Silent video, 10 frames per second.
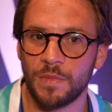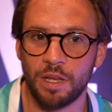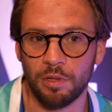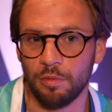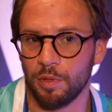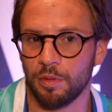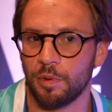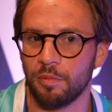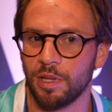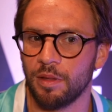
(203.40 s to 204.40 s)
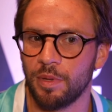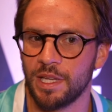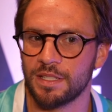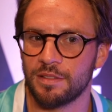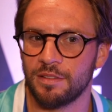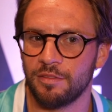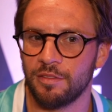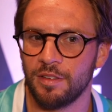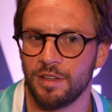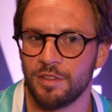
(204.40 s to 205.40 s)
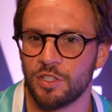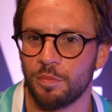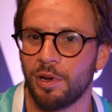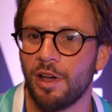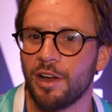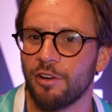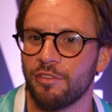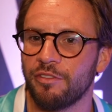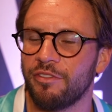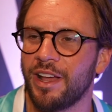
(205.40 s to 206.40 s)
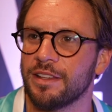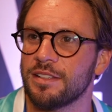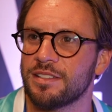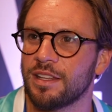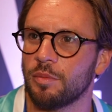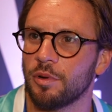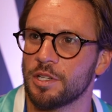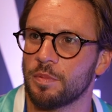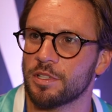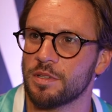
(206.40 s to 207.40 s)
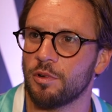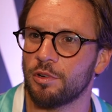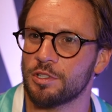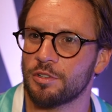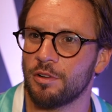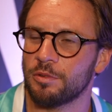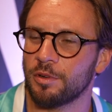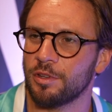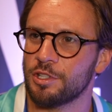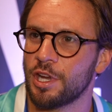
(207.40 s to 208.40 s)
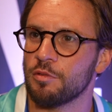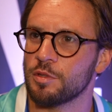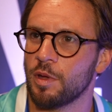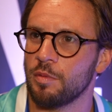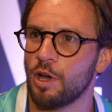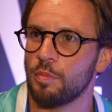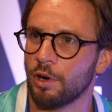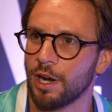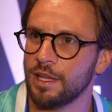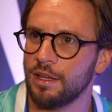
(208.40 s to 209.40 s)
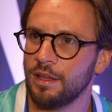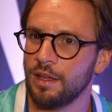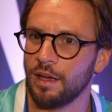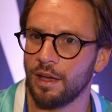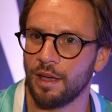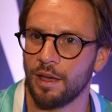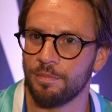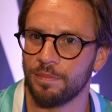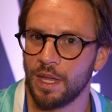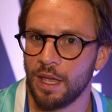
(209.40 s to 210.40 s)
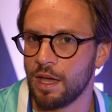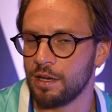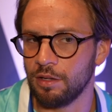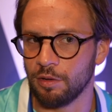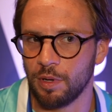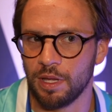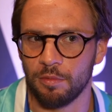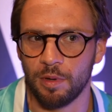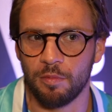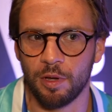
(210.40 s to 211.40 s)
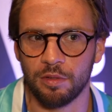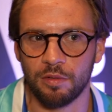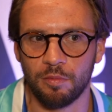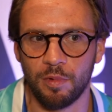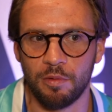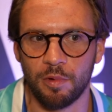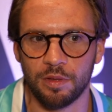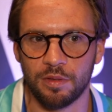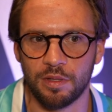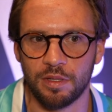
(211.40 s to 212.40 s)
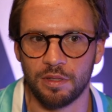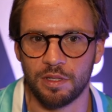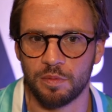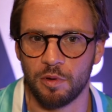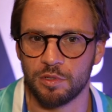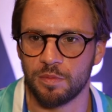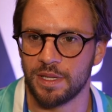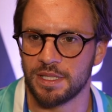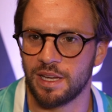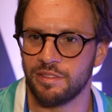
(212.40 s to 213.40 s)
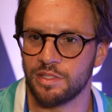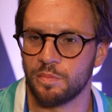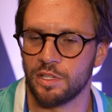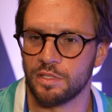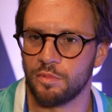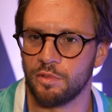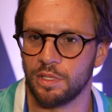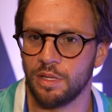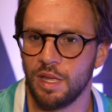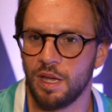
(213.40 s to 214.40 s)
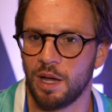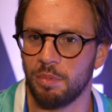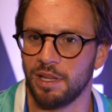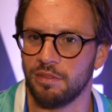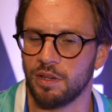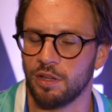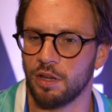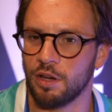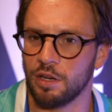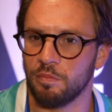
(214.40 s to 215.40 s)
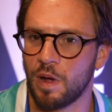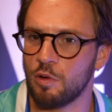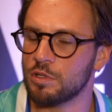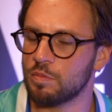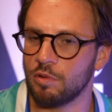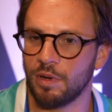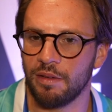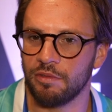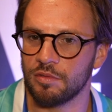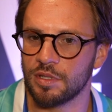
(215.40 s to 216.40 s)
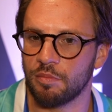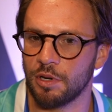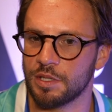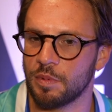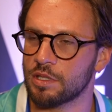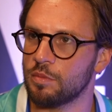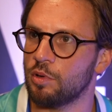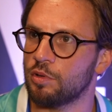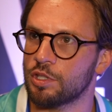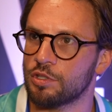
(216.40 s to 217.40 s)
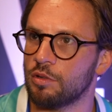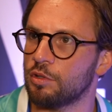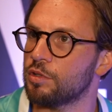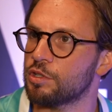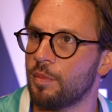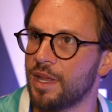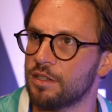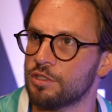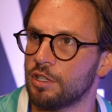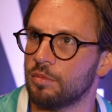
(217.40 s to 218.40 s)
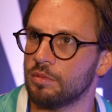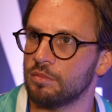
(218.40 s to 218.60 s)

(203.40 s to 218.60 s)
Yeah, well, look, we're probably the biggest supplier of funds to the British Boxing Board of Control through the shows we operate. We want the sport to be as safe as possible, and I believe on multiple levels the British Boxing Board of Control do a tremendous job.